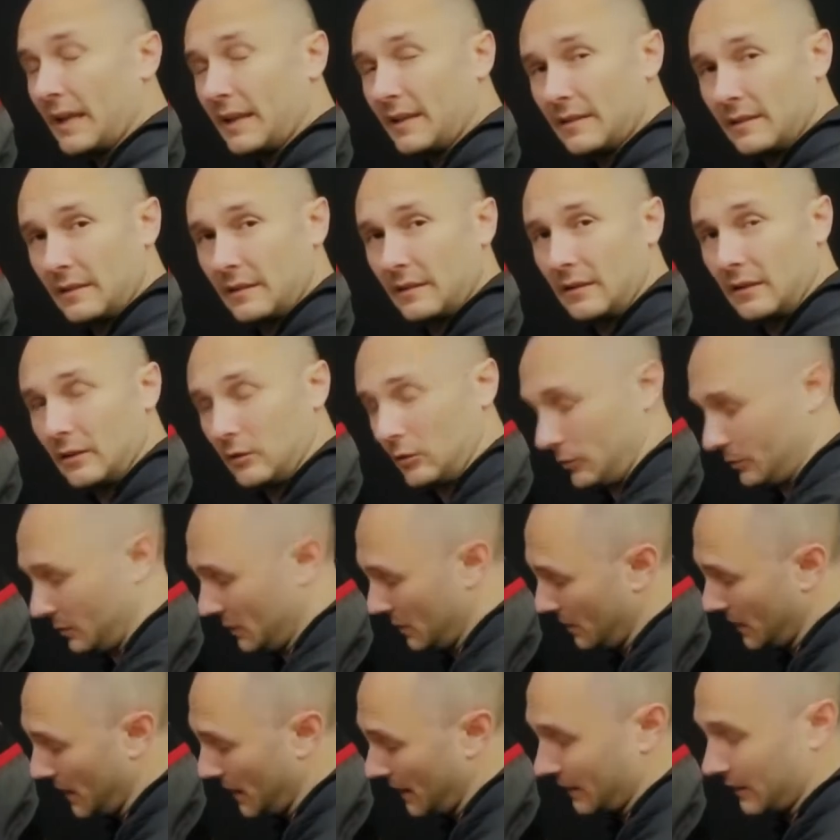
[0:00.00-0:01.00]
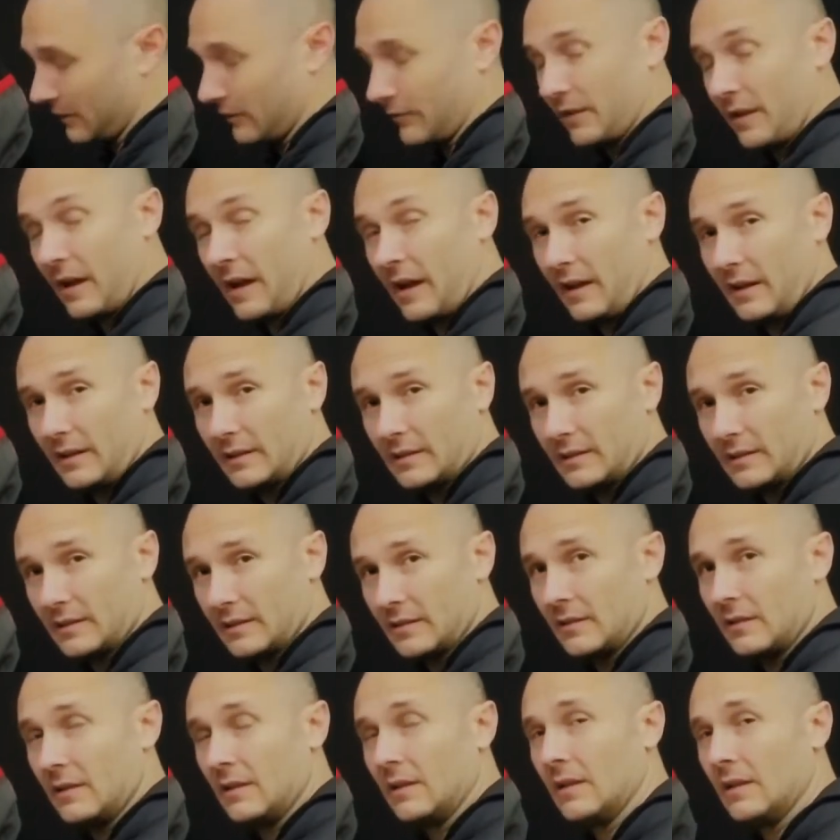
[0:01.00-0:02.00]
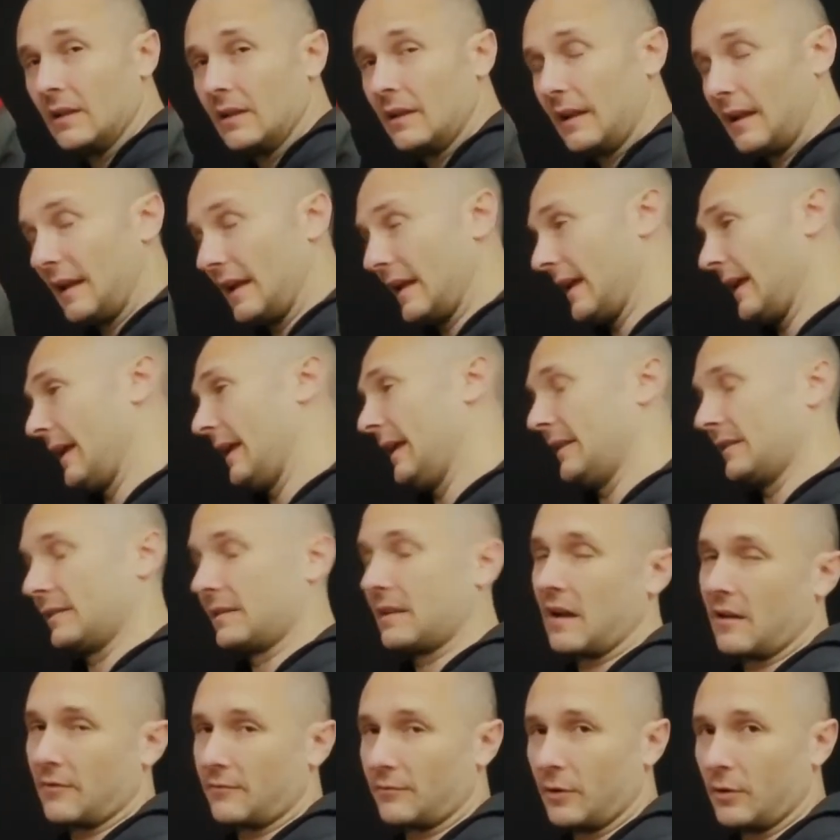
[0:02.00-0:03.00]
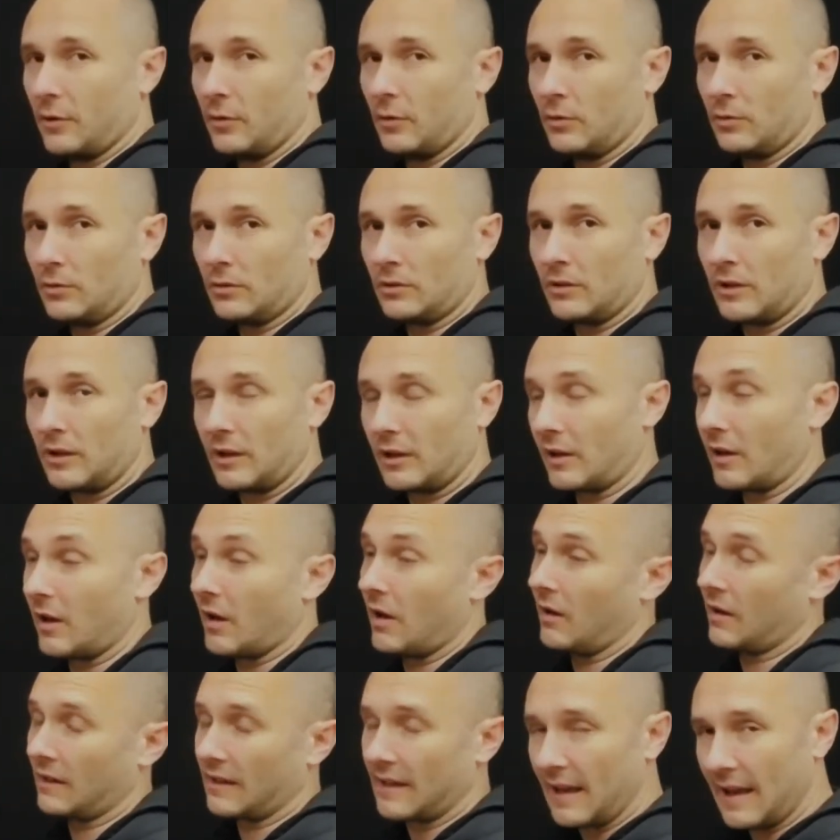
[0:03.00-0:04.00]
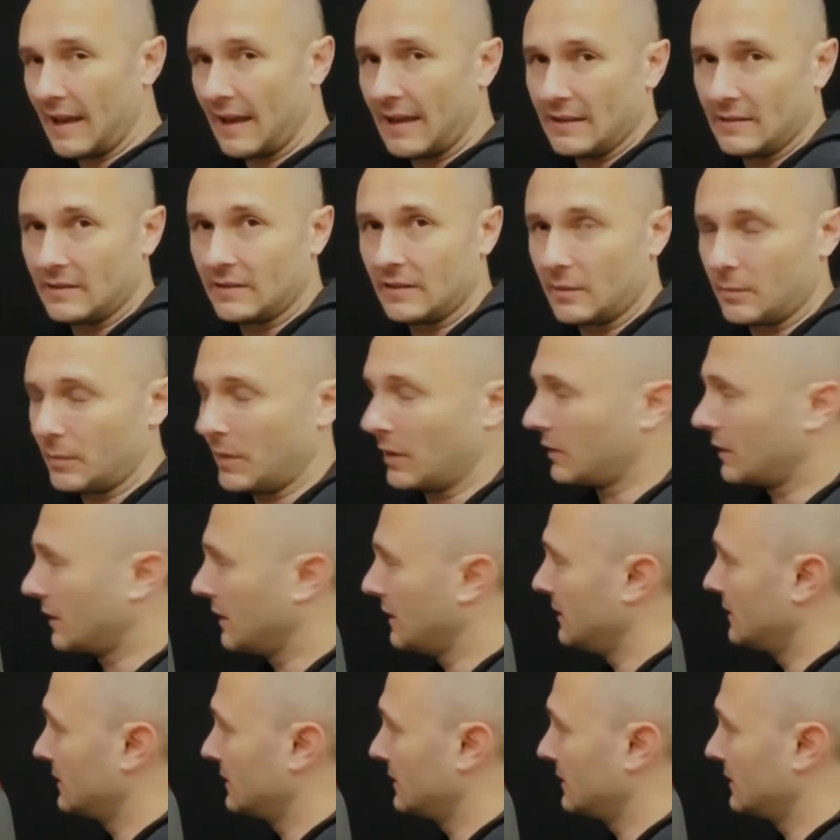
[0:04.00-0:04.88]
the back of that, it hits that fold and can't get into the pocket